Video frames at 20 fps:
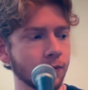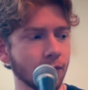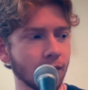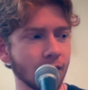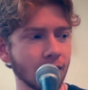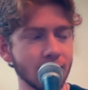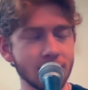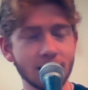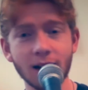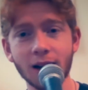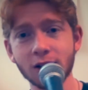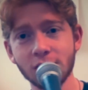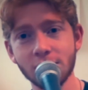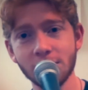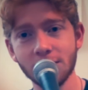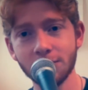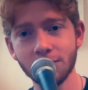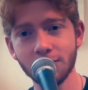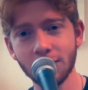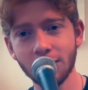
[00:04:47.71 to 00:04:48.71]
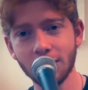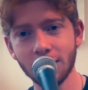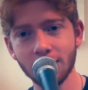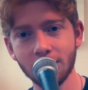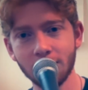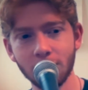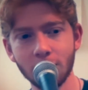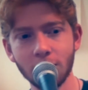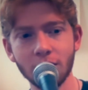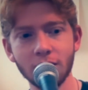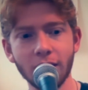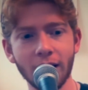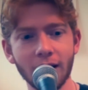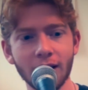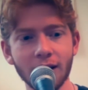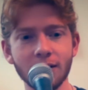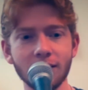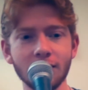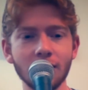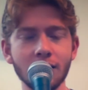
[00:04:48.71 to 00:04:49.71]
It's actually really good. Like,
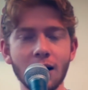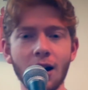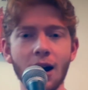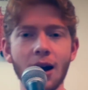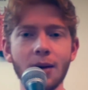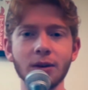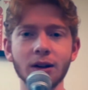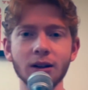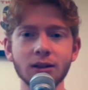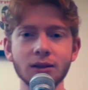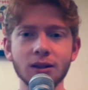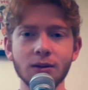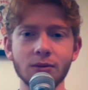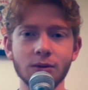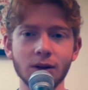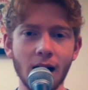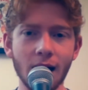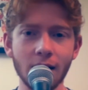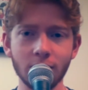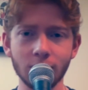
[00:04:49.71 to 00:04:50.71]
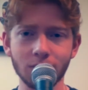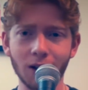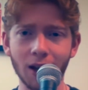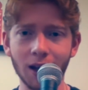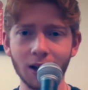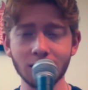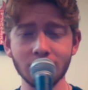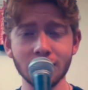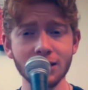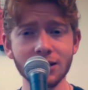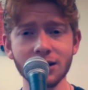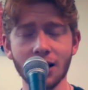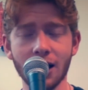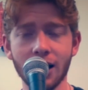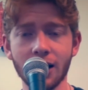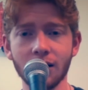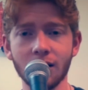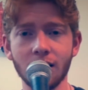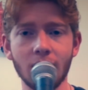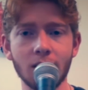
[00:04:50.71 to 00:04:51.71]
you know, I'm not someone, I don't like
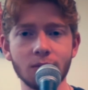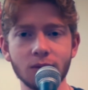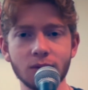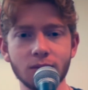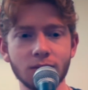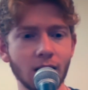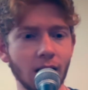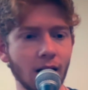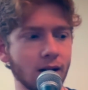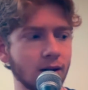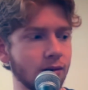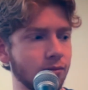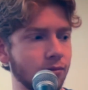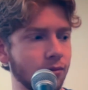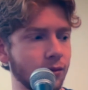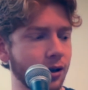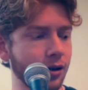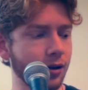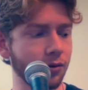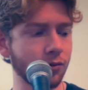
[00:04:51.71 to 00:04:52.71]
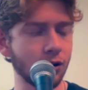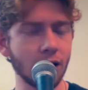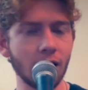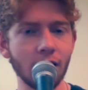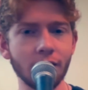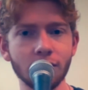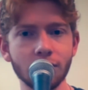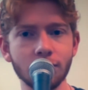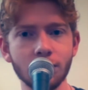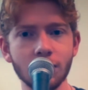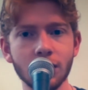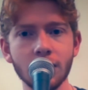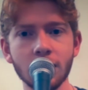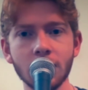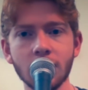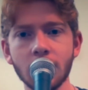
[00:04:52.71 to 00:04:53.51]
dislike her. I'm kind of, you know, whatever. But